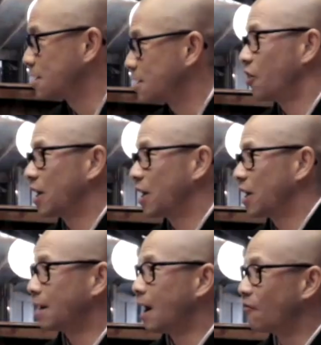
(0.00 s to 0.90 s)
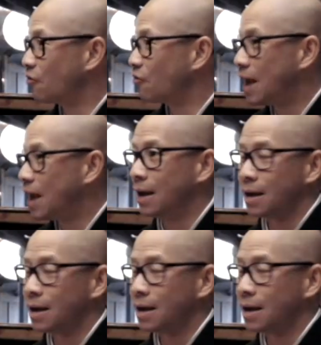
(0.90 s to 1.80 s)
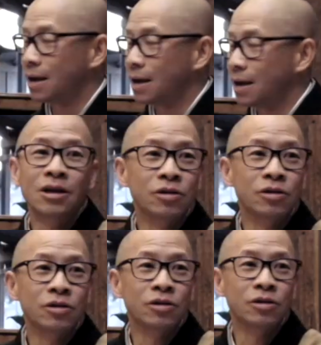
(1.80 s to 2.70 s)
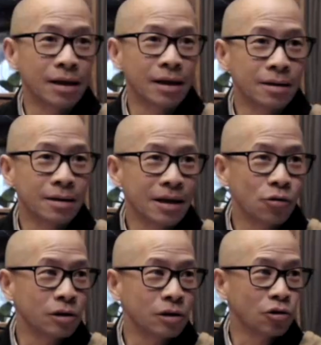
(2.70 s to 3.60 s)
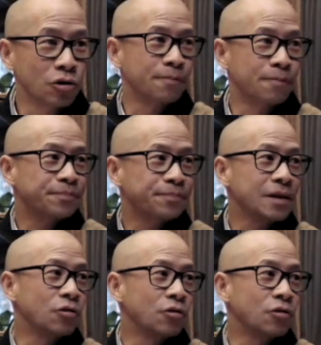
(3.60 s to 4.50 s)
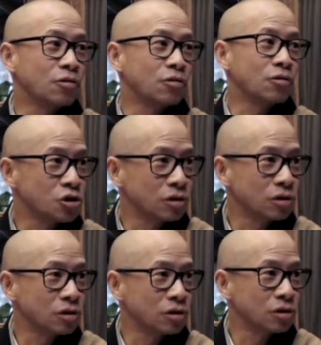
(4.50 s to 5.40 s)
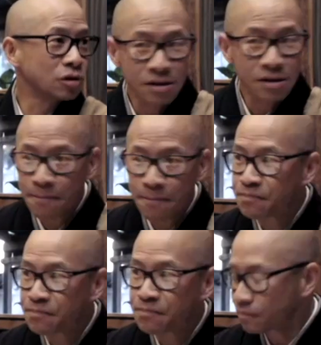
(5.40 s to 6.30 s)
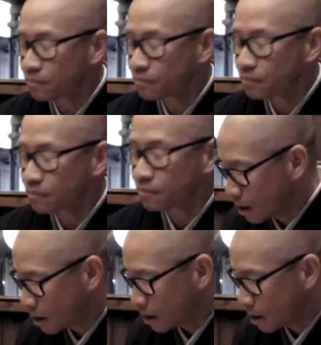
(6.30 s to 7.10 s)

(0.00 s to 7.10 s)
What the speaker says: and that was his thinking every day. He would train, he would learn martial arts.